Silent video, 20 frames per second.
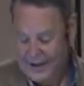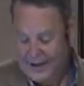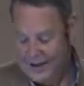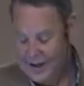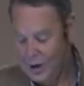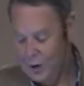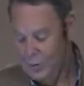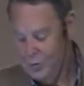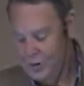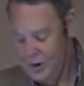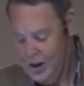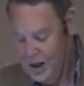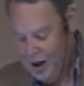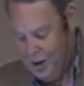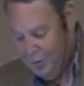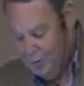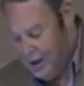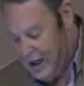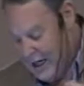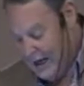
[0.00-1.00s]
And
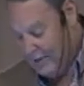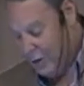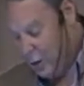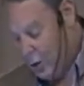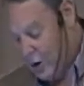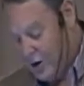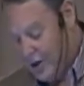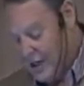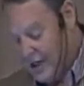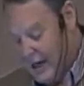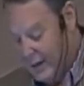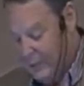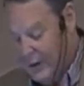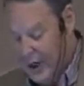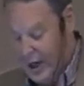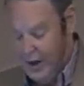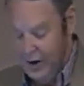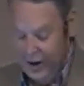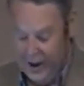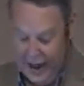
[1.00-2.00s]
so, you know, we have a hard
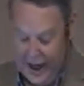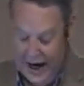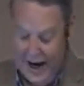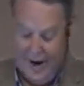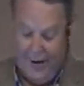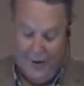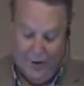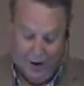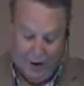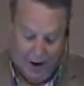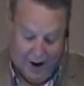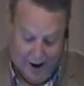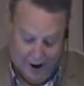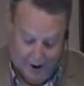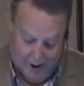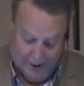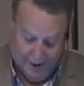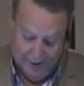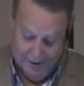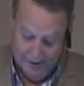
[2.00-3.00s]
time carrying out the
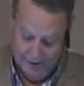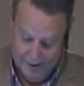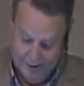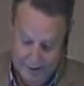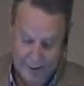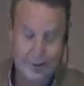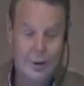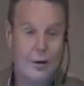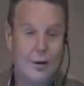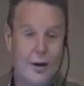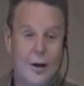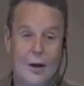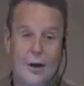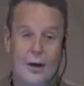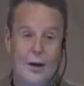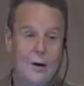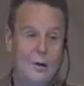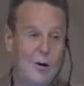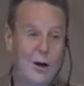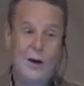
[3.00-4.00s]
law.
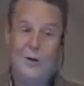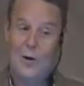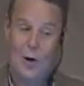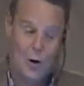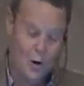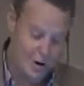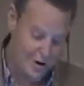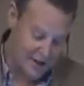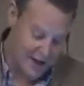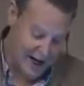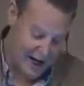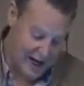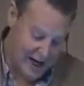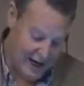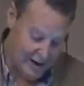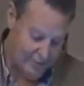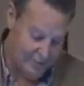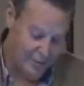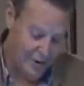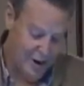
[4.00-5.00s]
We have a hard
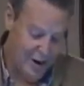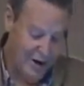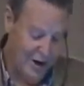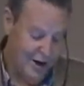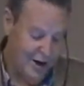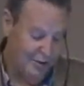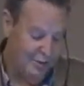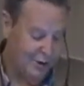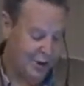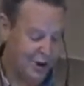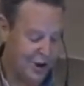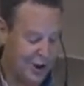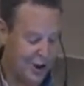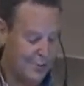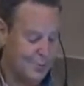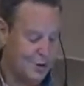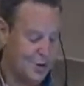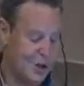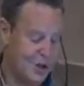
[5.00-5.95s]
time when it